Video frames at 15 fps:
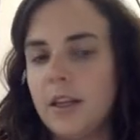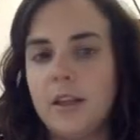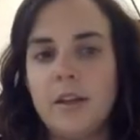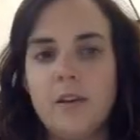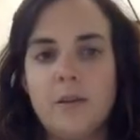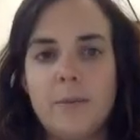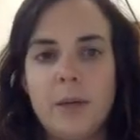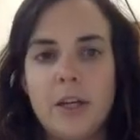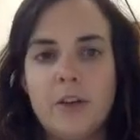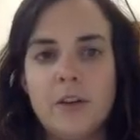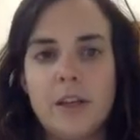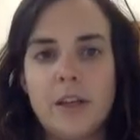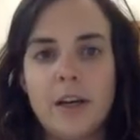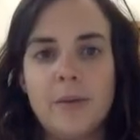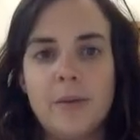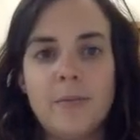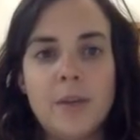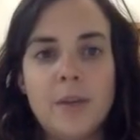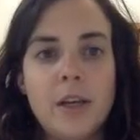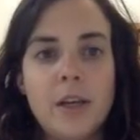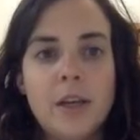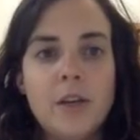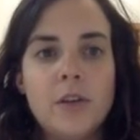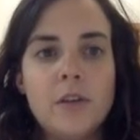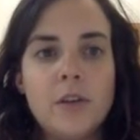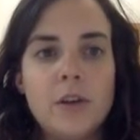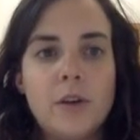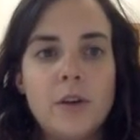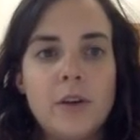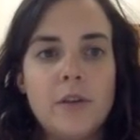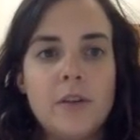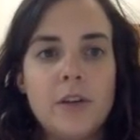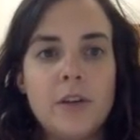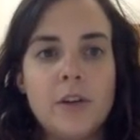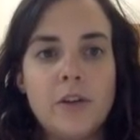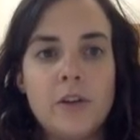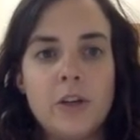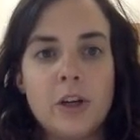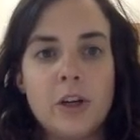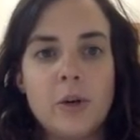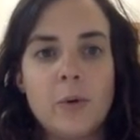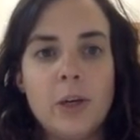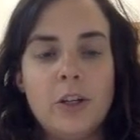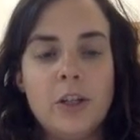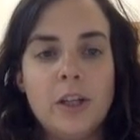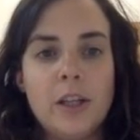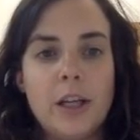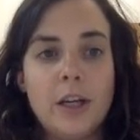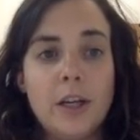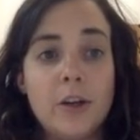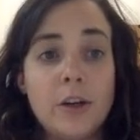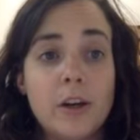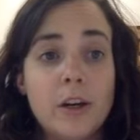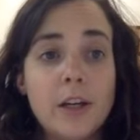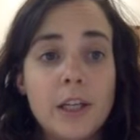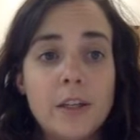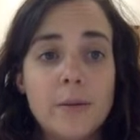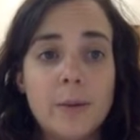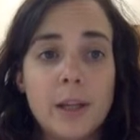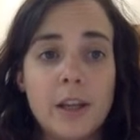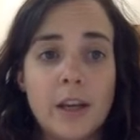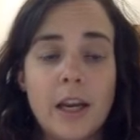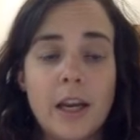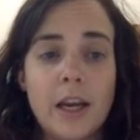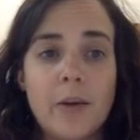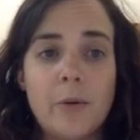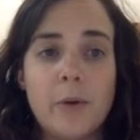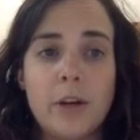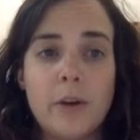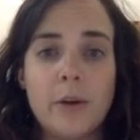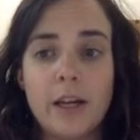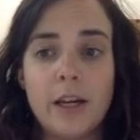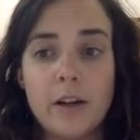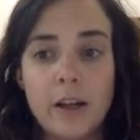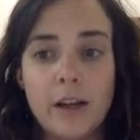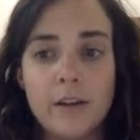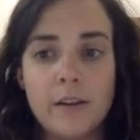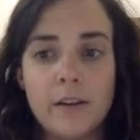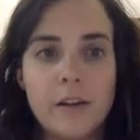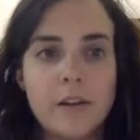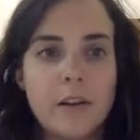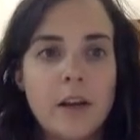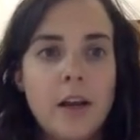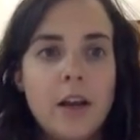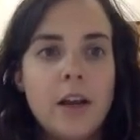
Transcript: The speech there. So if you notice, your question that you're going to be looking at while you analyze this